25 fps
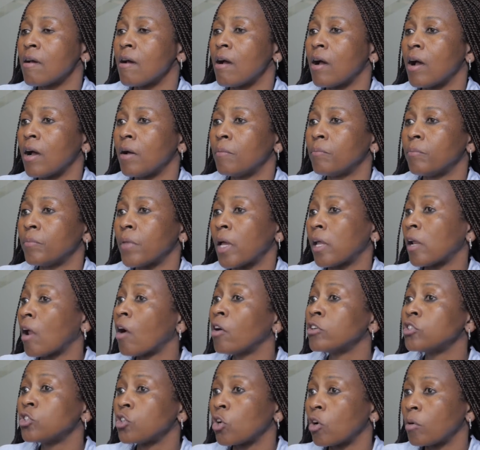And
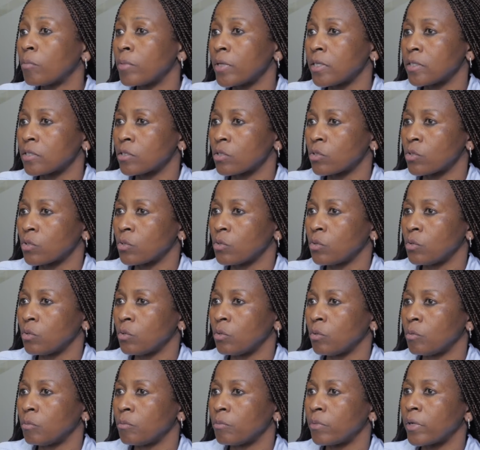our job is
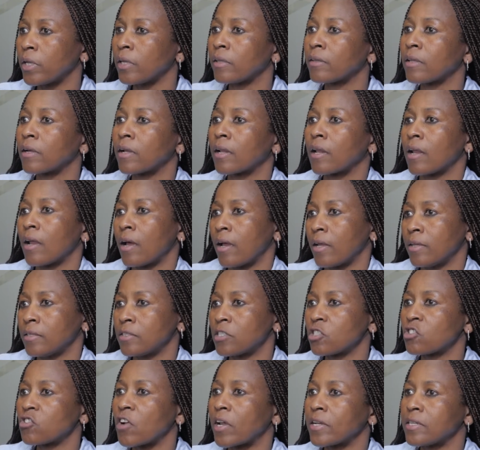to bring the client
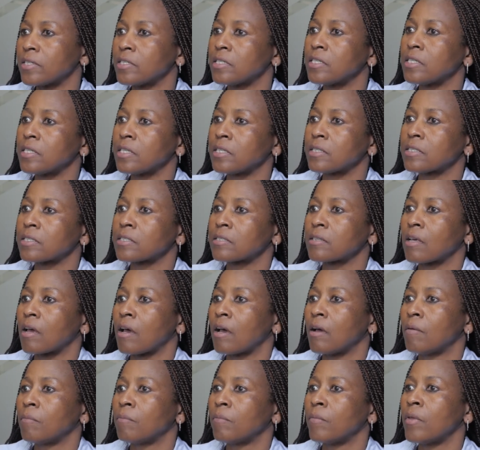strategies
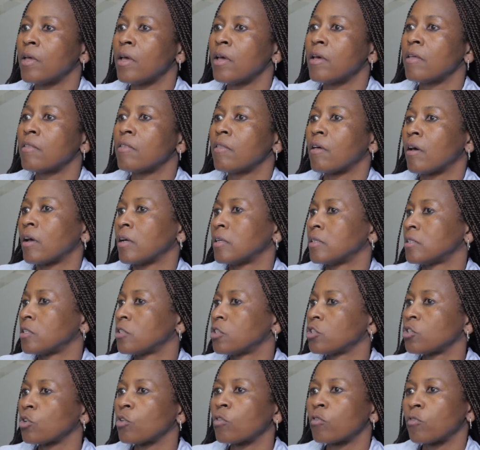that
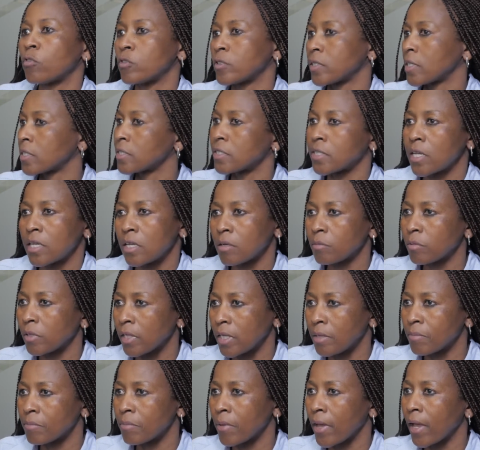show for sustainable
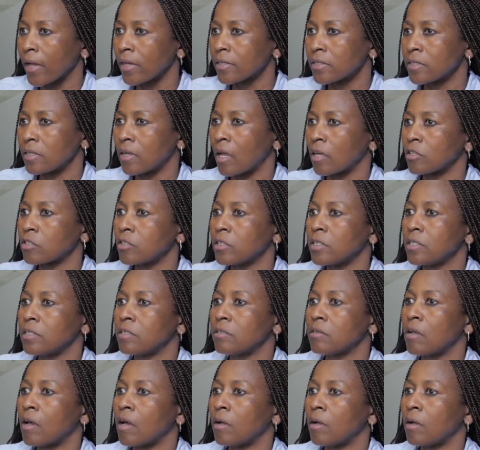impact and actually,